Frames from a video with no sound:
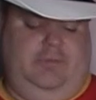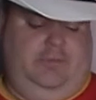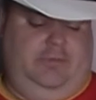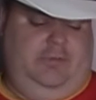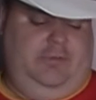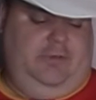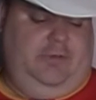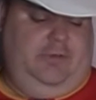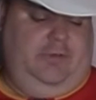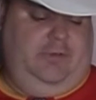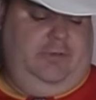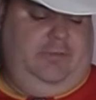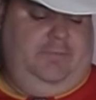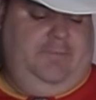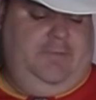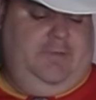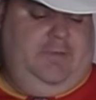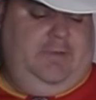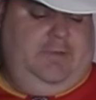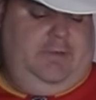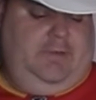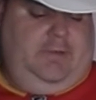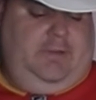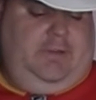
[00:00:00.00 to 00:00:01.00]
series.
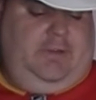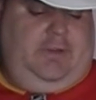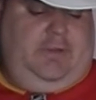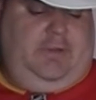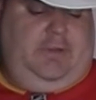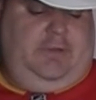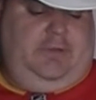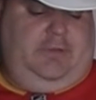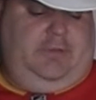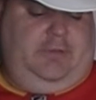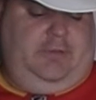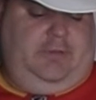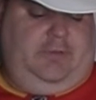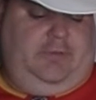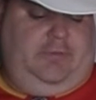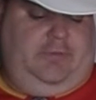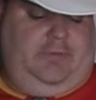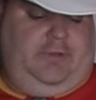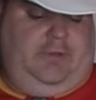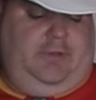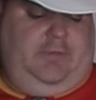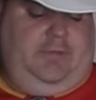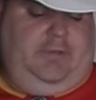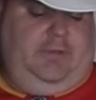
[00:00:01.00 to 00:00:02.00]
In
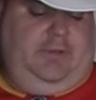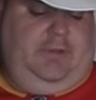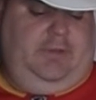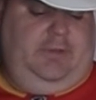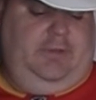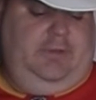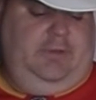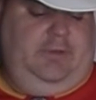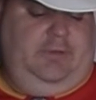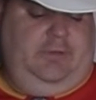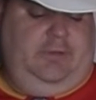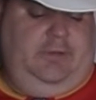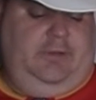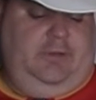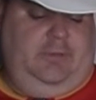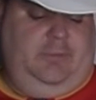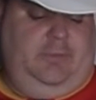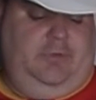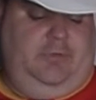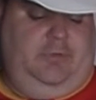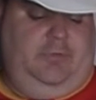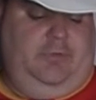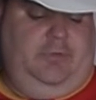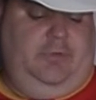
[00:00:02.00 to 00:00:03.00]
1965, the
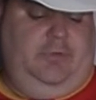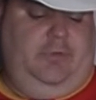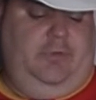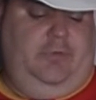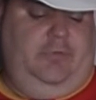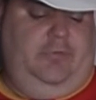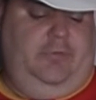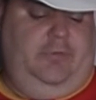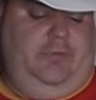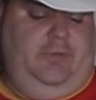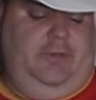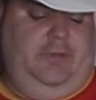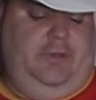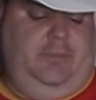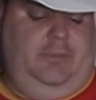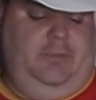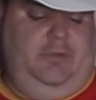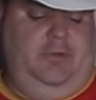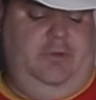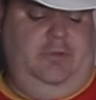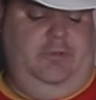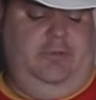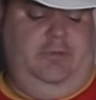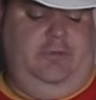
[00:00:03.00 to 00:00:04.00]
Cowboys withdrew from the
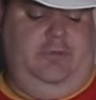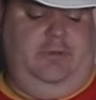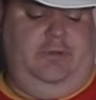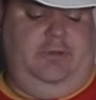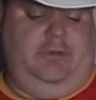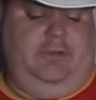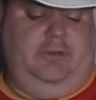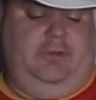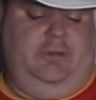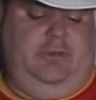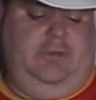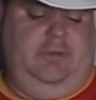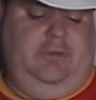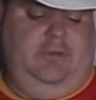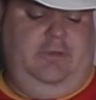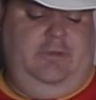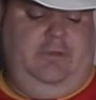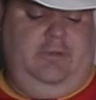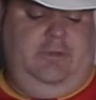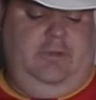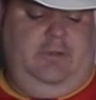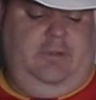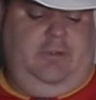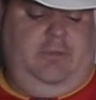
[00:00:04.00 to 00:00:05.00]
Alberta Junior Hockey League,
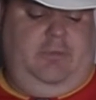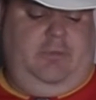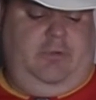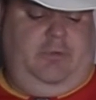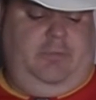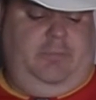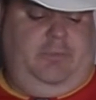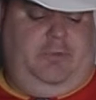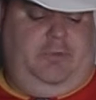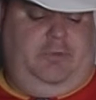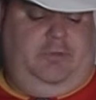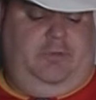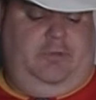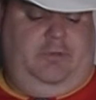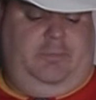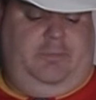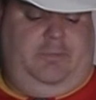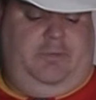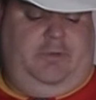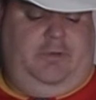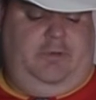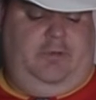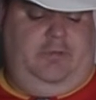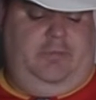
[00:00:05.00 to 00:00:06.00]
with most of their
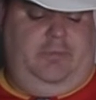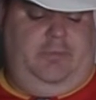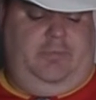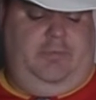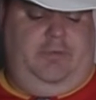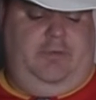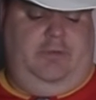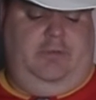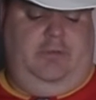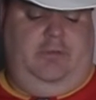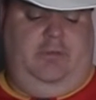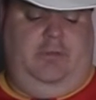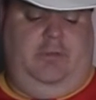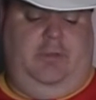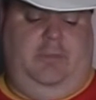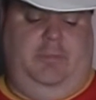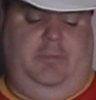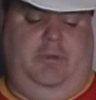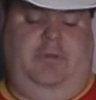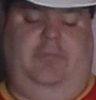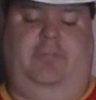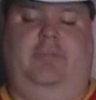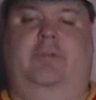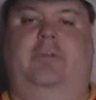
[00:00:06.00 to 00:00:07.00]
players moving to the
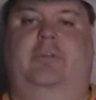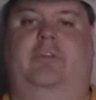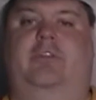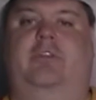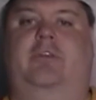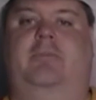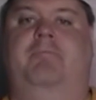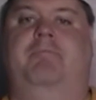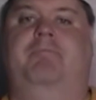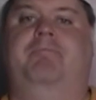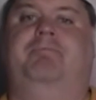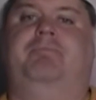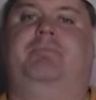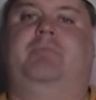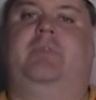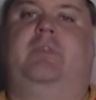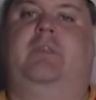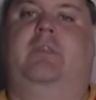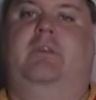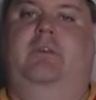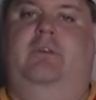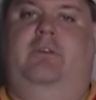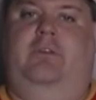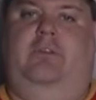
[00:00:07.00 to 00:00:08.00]
Buffaloes.
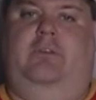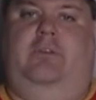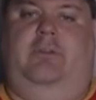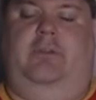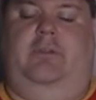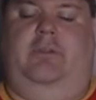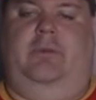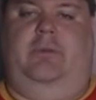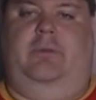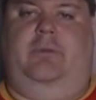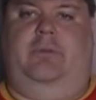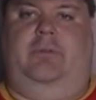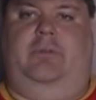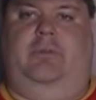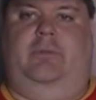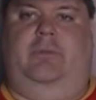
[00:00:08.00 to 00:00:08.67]
So there were